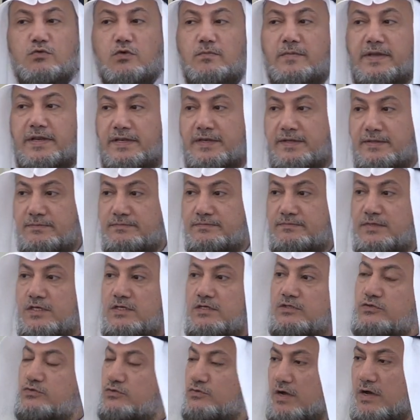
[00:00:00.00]
women
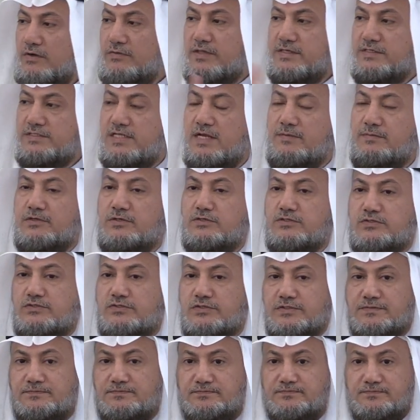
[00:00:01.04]
throughout the Islamic
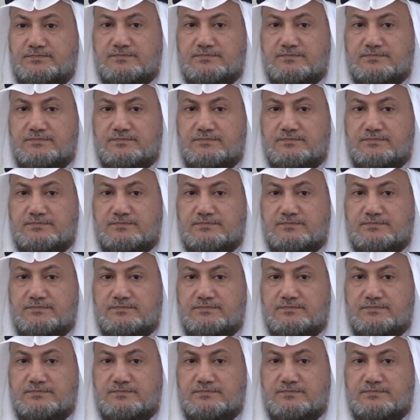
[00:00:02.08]
history.